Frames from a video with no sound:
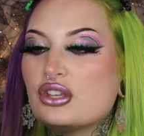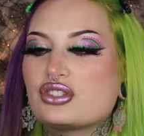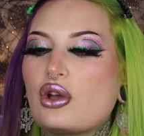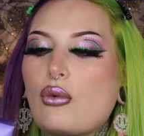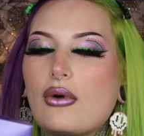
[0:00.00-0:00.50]

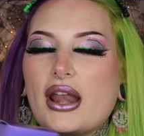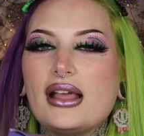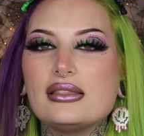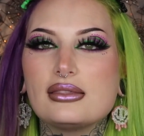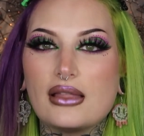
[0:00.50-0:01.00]
So what
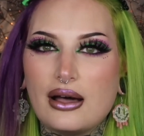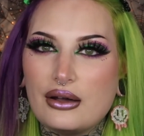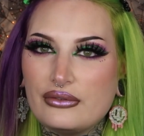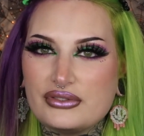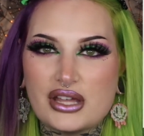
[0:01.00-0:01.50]
I
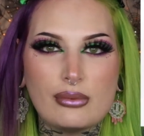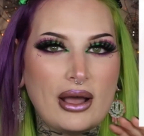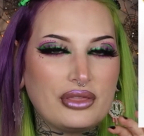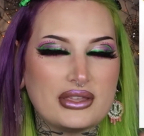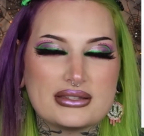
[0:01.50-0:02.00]
loved
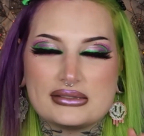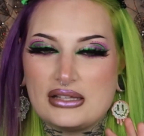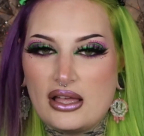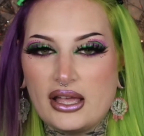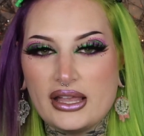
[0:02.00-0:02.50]
about this
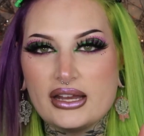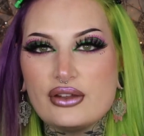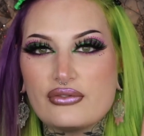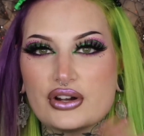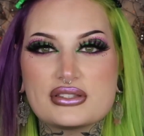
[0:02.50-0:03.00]

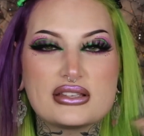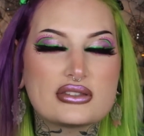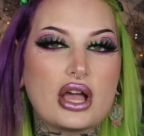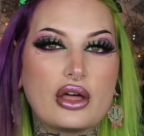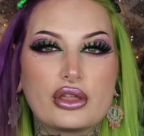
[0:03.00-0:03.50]
line versus
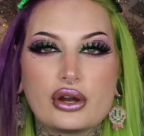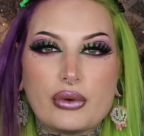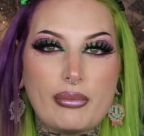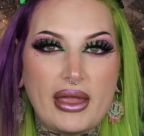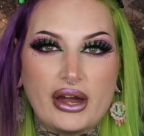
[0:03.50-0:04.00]
other
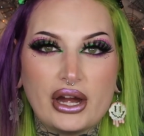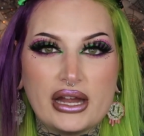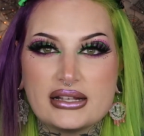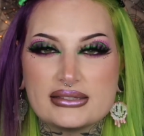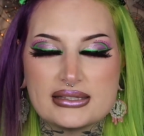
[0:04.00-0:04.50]

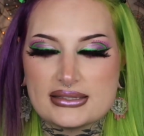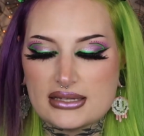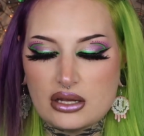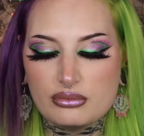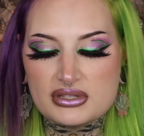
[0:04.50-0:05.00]
repairing
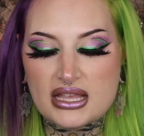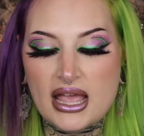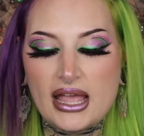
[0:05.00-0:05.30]
systems